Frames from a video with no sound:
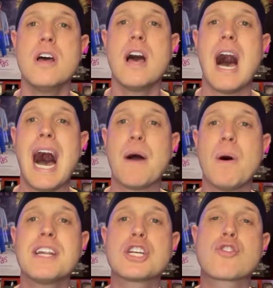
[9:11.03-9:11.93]
I
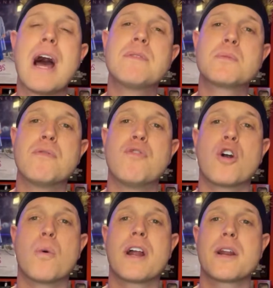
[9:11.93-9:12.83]
wanted to grab this before it
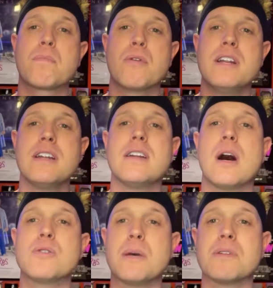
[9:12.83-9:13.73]
went out of print. I
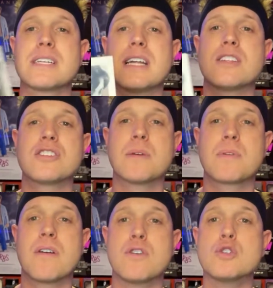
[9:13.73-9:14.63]
was able to get the
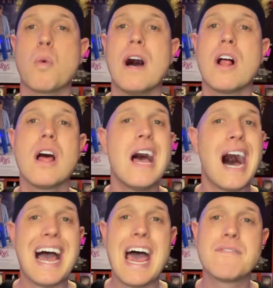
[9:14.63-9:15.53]
slipcover as well.
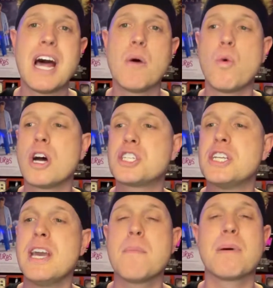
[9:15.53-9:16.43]
I have not watched it
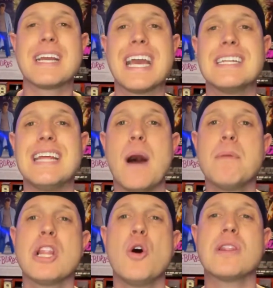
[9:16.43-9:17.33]
yet, but again, down
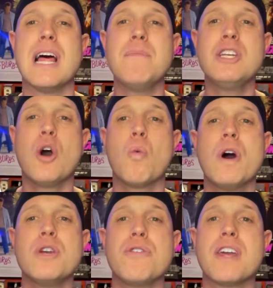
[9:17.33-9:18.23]
below, let me know what
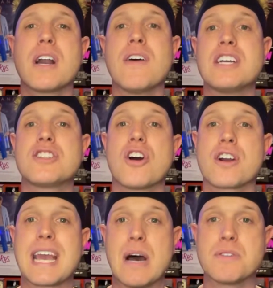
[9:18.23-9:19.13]
you think of I Start
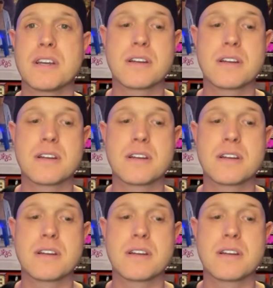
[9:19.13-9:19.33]
Counting.